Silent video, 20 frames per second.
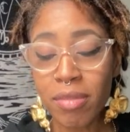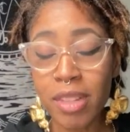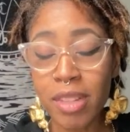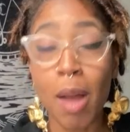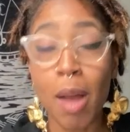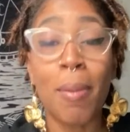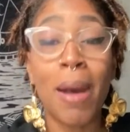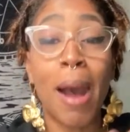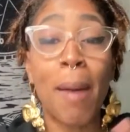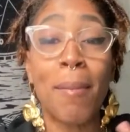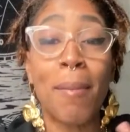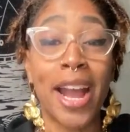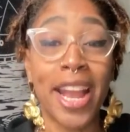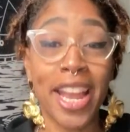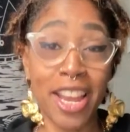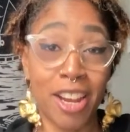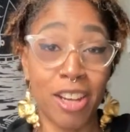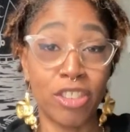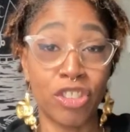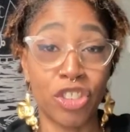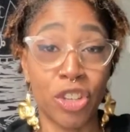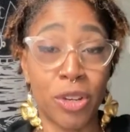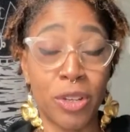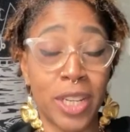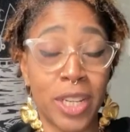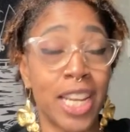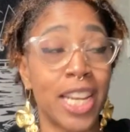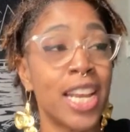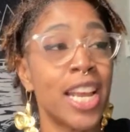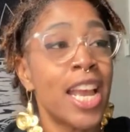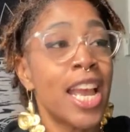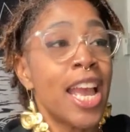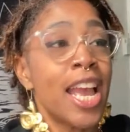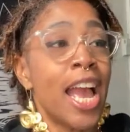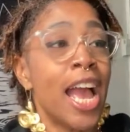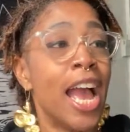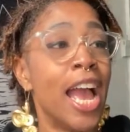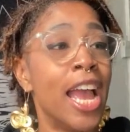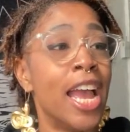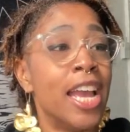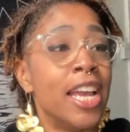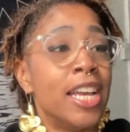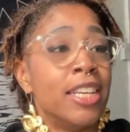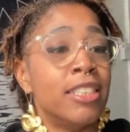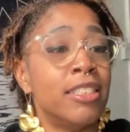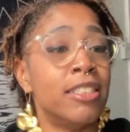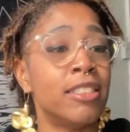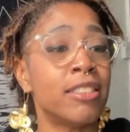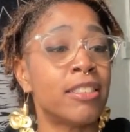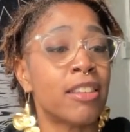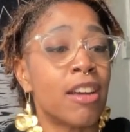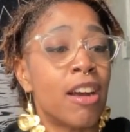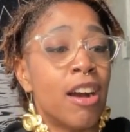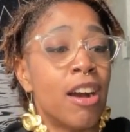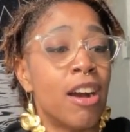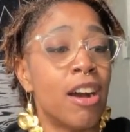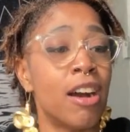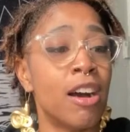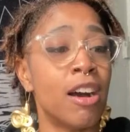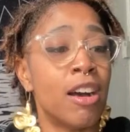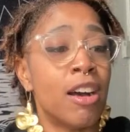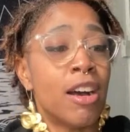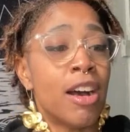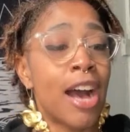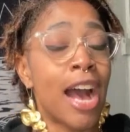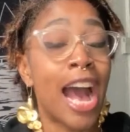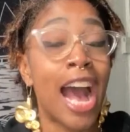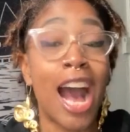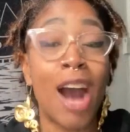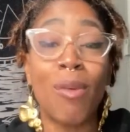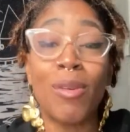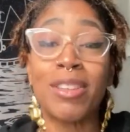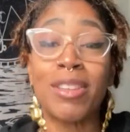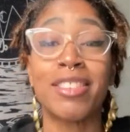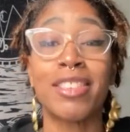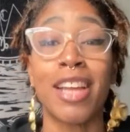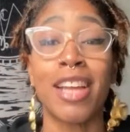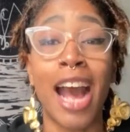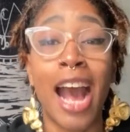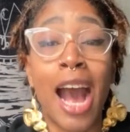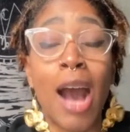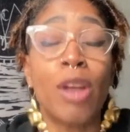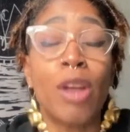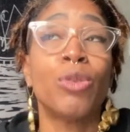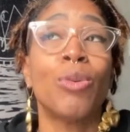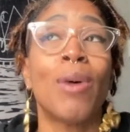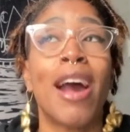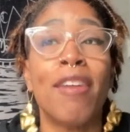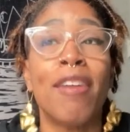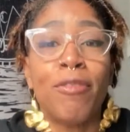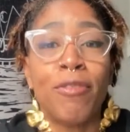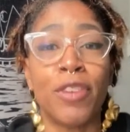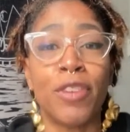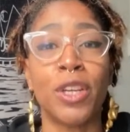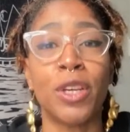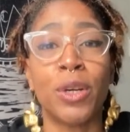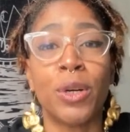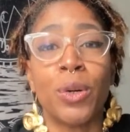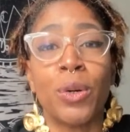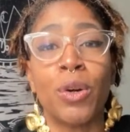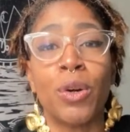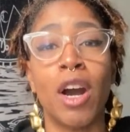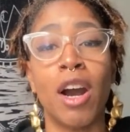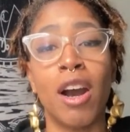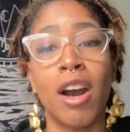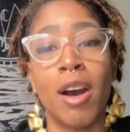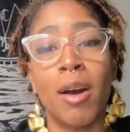About my hair journey, and how do I feel